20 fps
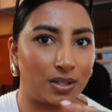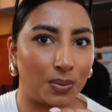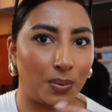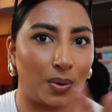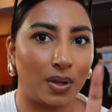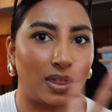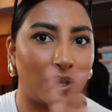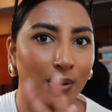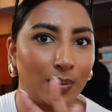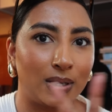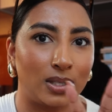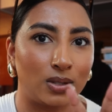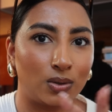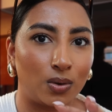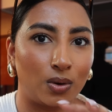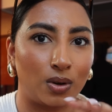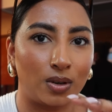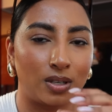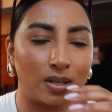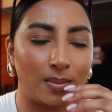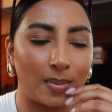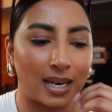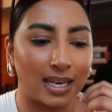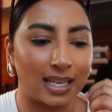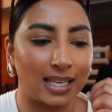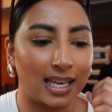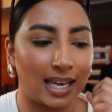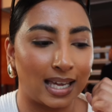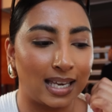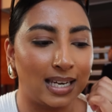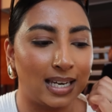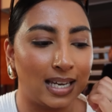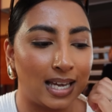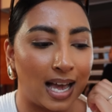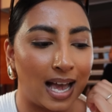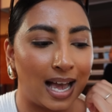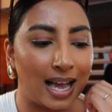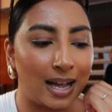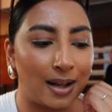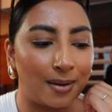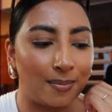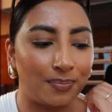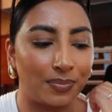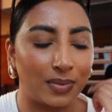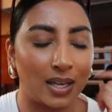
the one that we saw on the mannequin um,